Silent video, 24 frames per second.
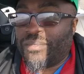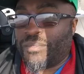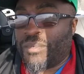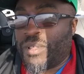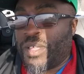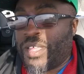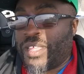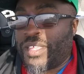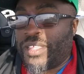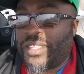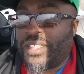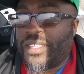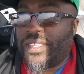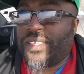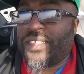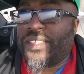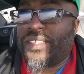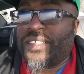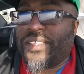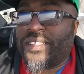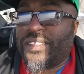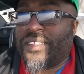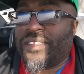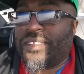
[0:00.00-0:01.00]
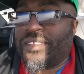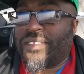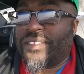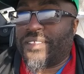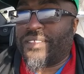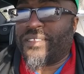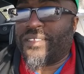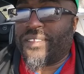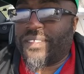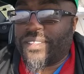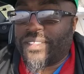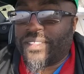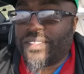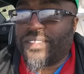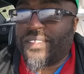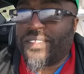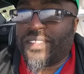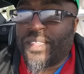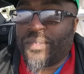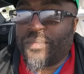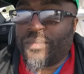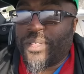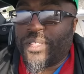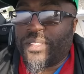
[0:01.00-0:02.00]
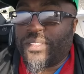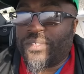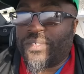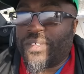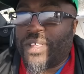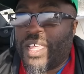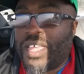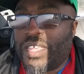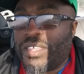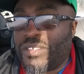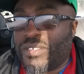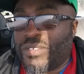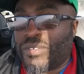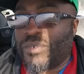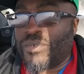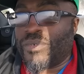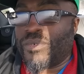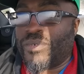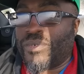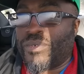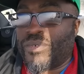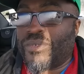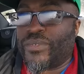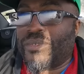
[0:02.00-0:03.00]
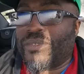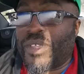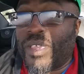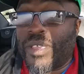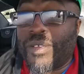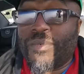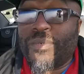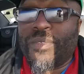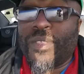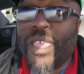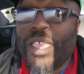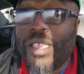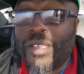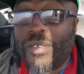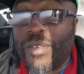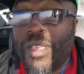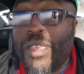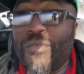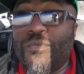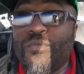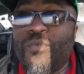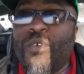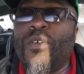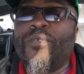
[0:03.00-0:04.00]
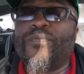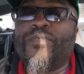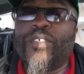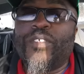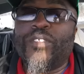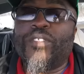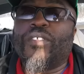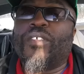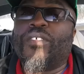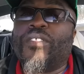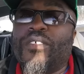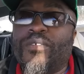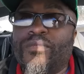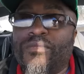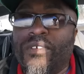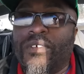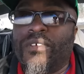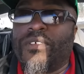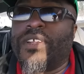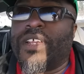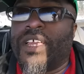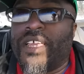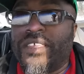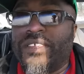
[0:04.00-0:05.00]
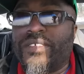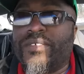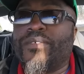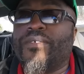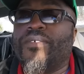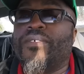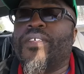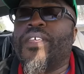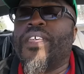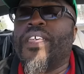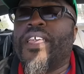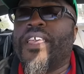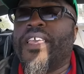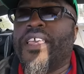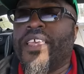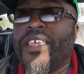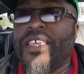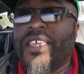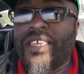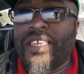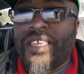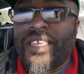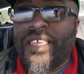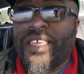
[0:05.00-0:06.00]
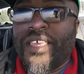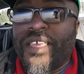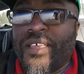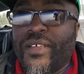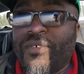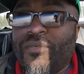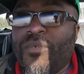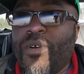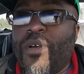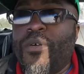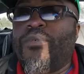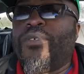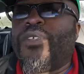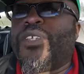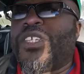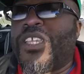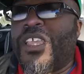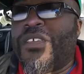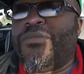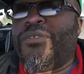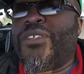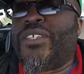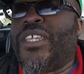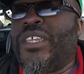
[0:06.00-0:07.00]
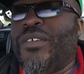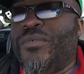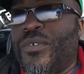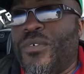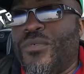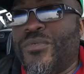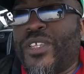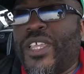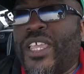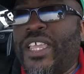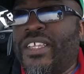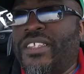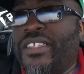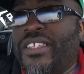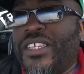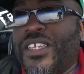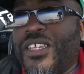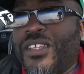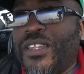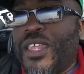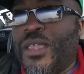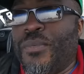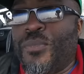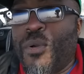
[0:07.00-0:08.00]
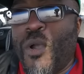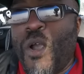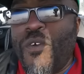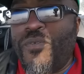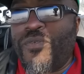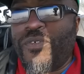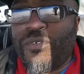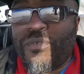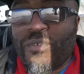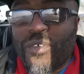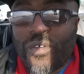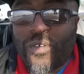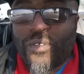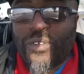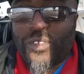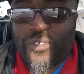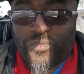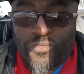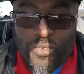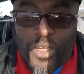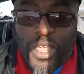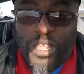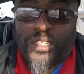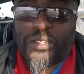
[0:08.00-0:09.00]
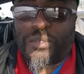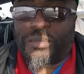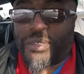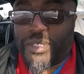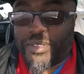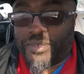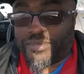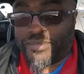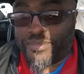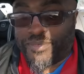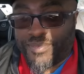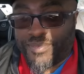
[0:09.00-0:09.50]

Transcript: But they went to high school. They enrolled, first of all, they enrolled in high school. One was 17, one was 18. They both enrolled as freshmen.